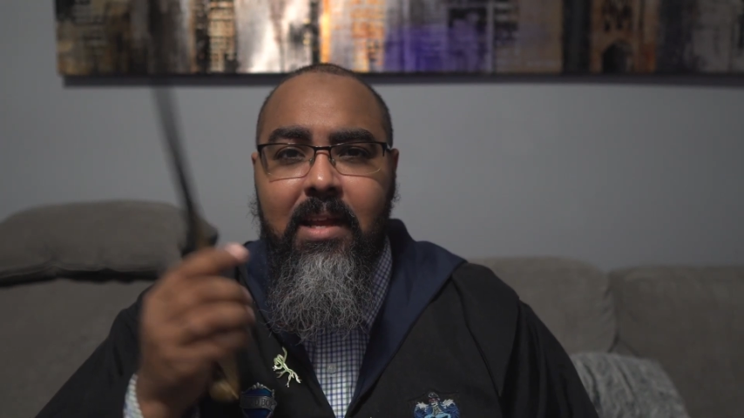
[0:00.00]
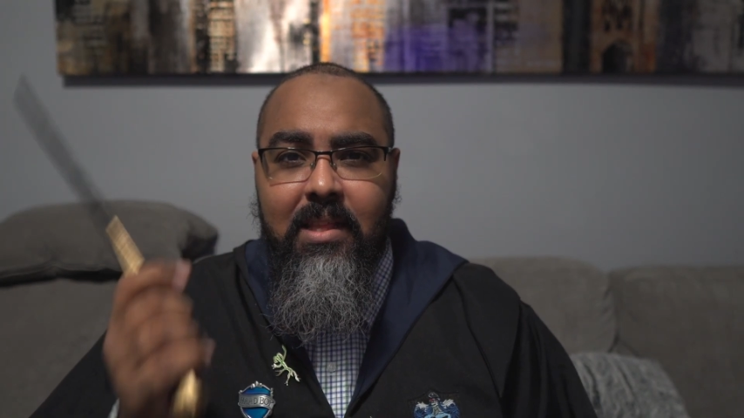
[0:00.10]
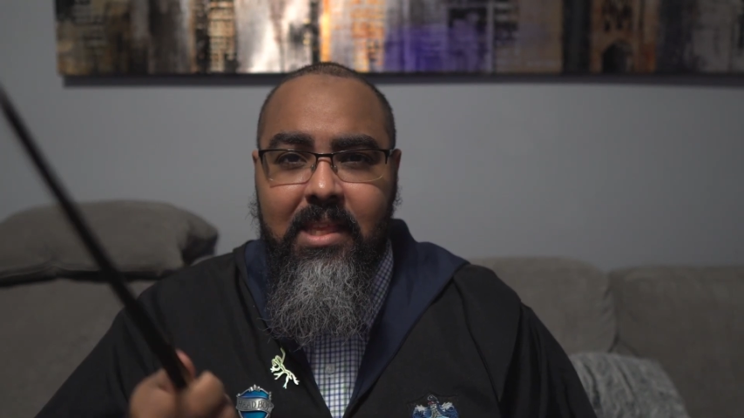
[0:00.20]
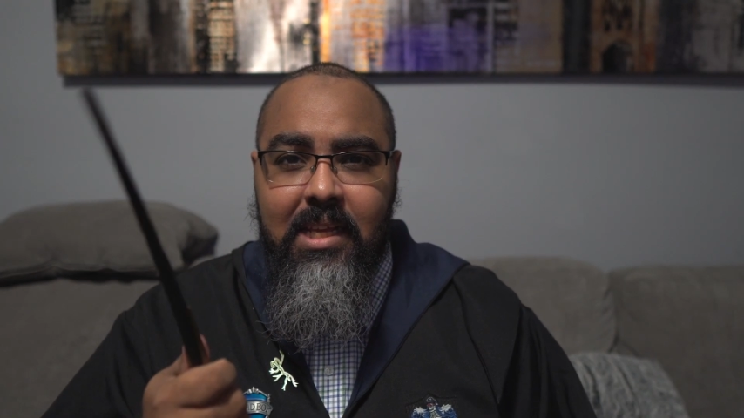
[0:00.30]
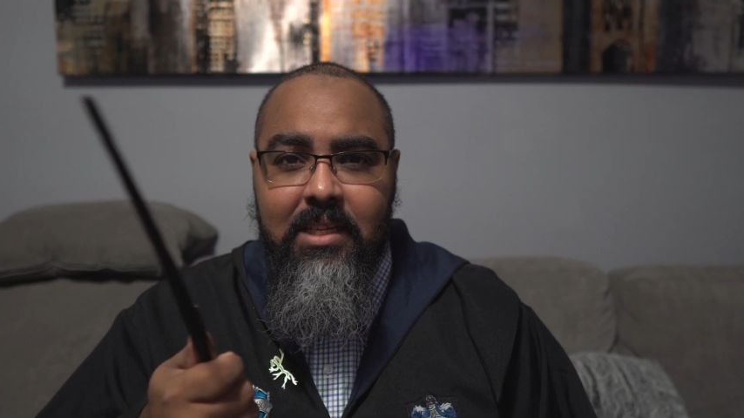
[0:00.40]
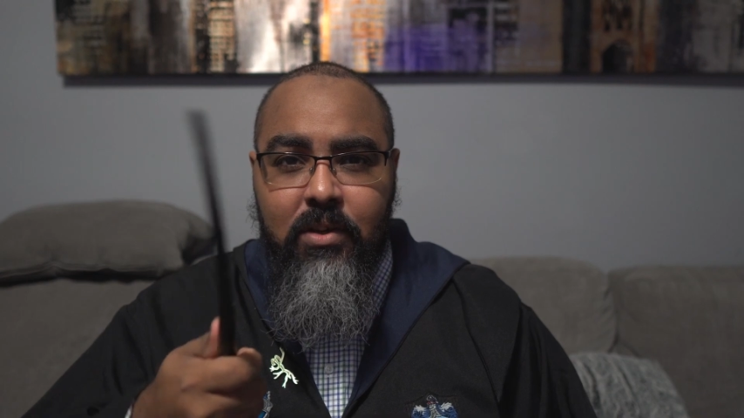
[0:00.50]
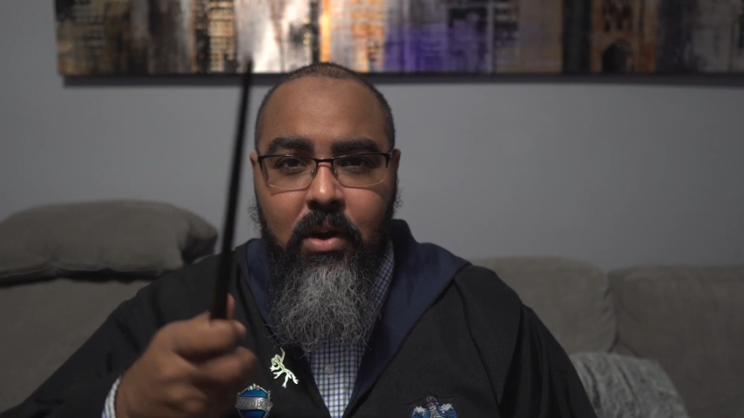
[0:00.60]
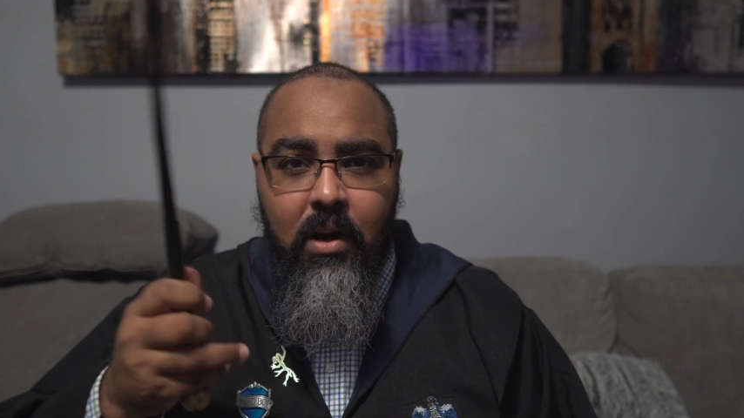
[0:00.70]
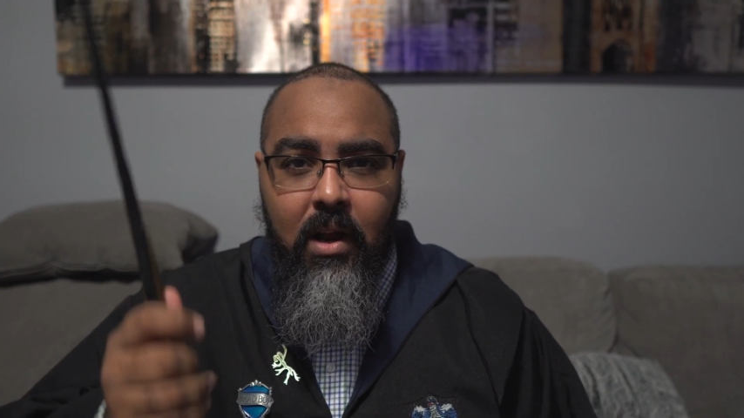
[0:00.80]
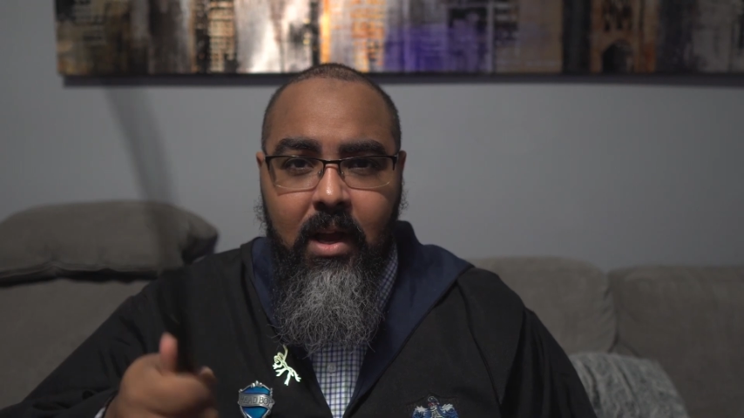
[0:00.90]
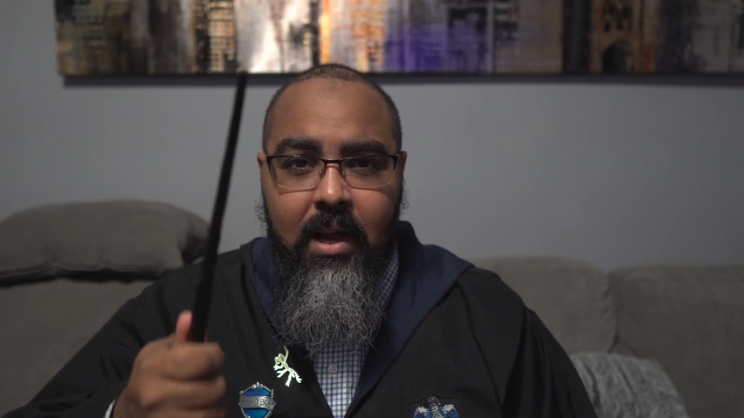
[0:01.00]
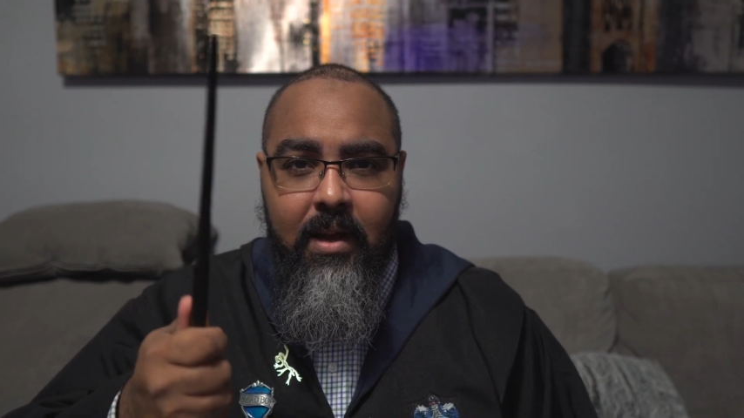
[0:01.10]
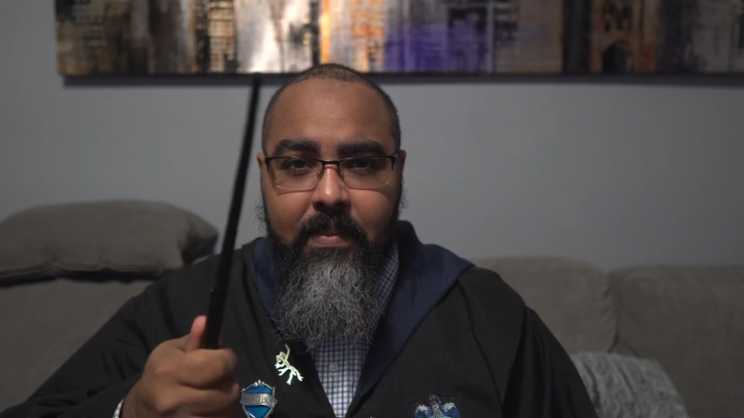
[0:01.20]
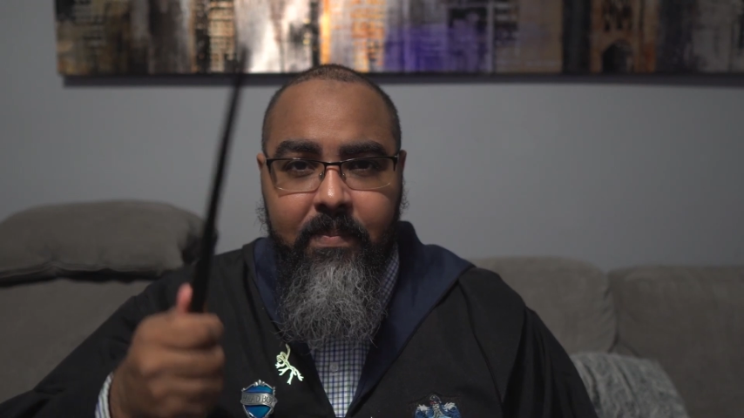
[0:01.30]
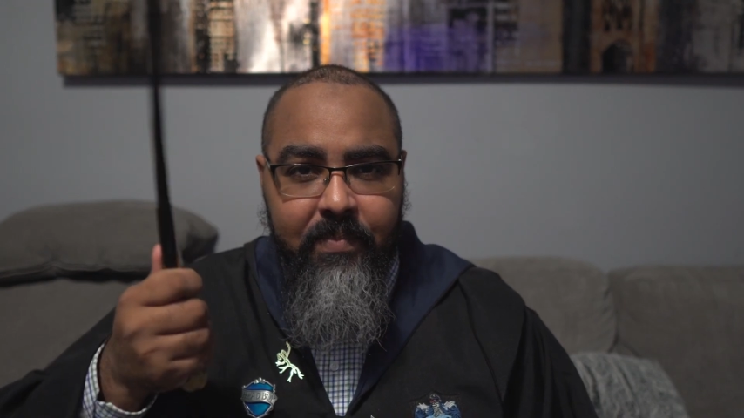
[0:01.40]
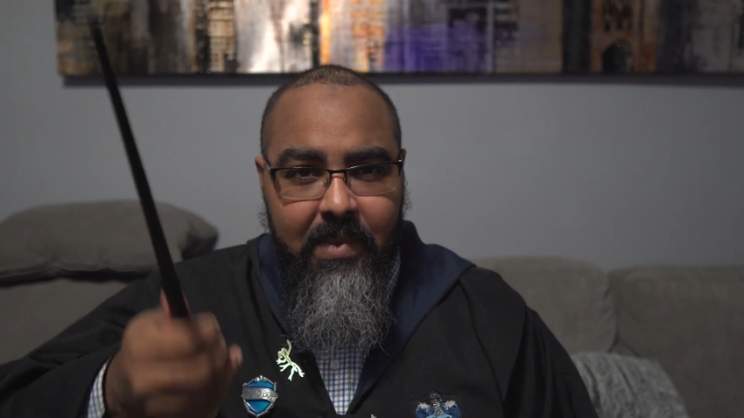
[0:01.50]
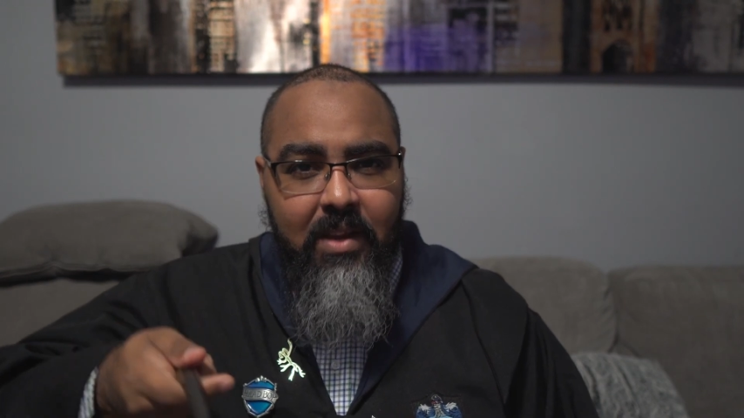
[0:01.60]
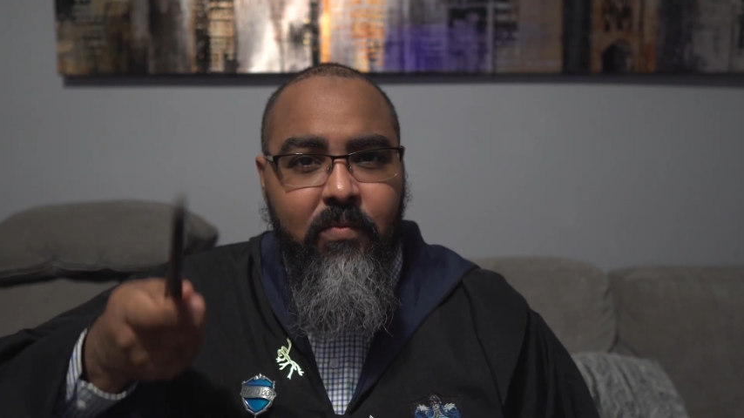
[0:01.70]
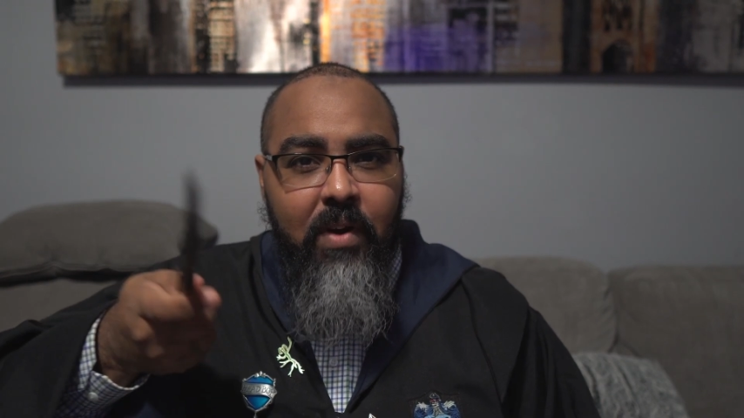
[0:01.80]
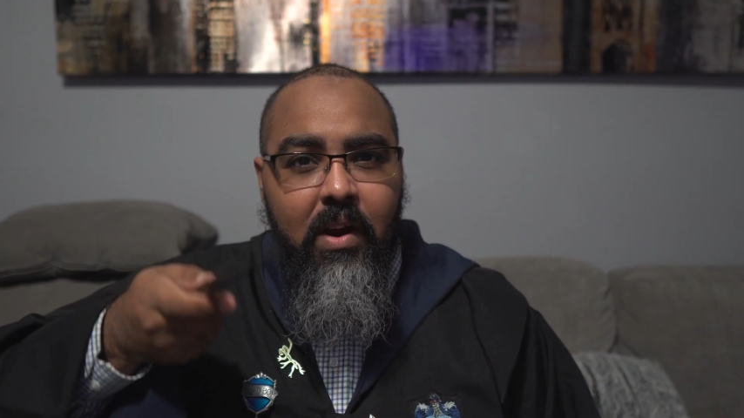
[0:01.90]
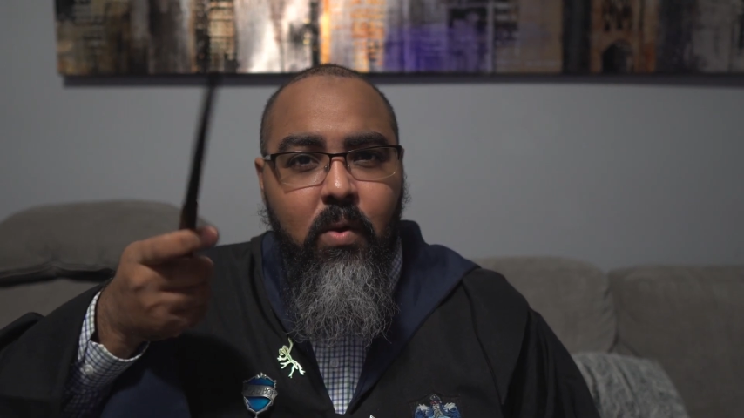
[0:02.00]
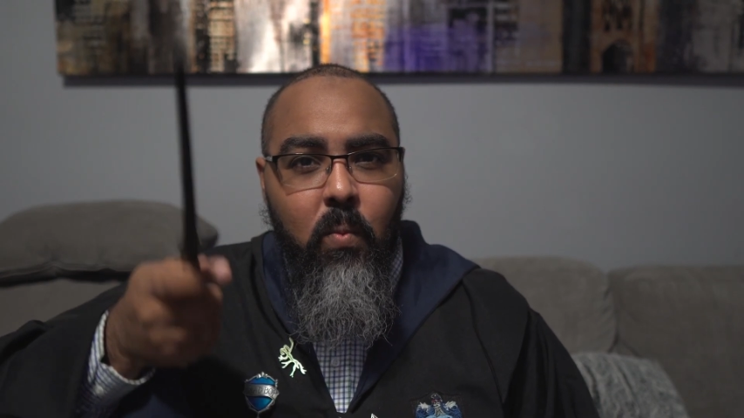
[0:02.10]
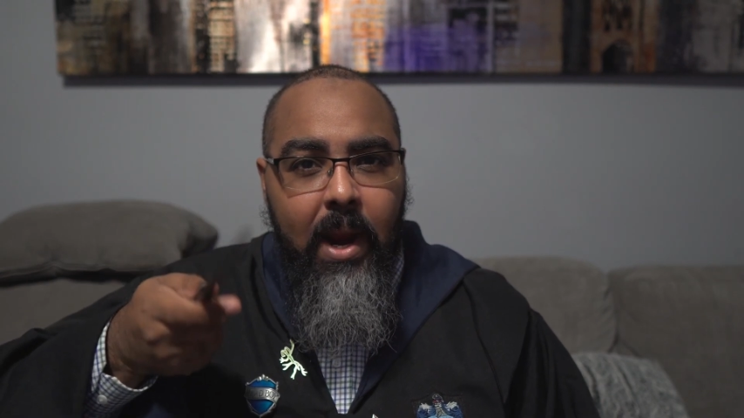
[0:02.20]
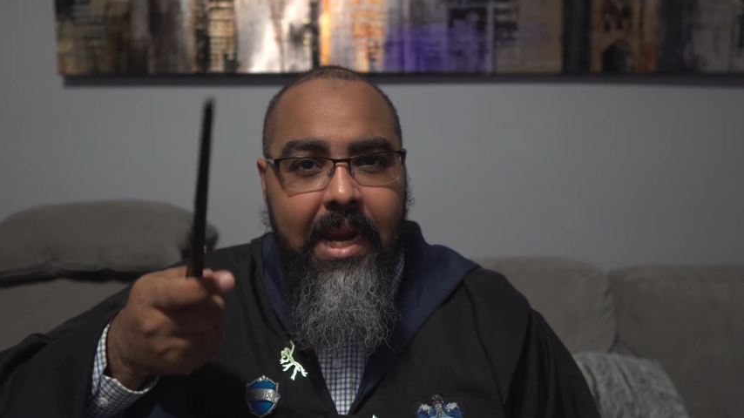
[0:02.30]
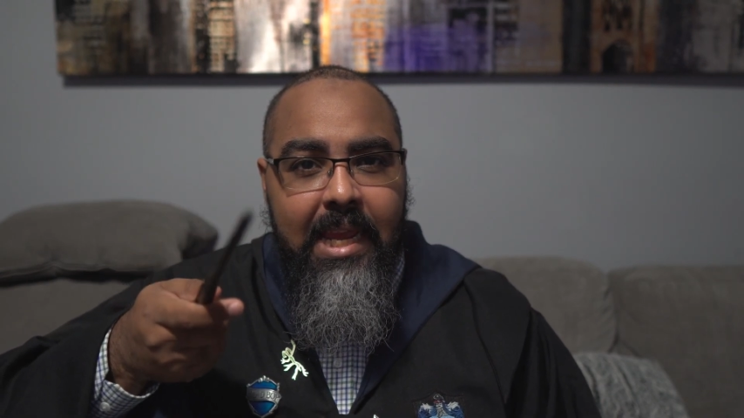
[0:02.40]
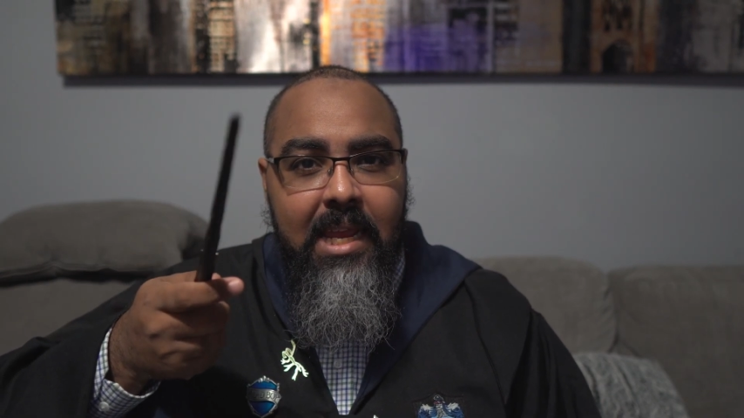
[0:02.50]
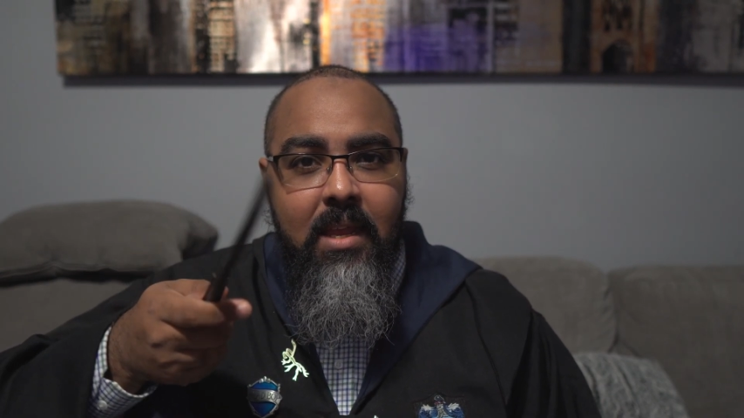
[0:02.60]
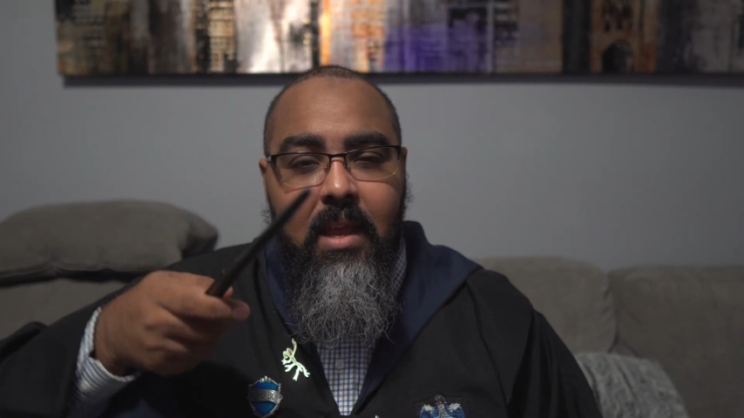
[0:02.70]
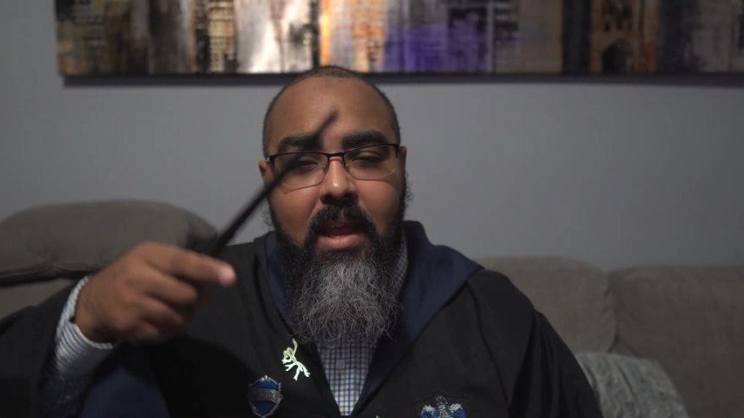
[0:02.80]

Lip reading: These are they're very weighty,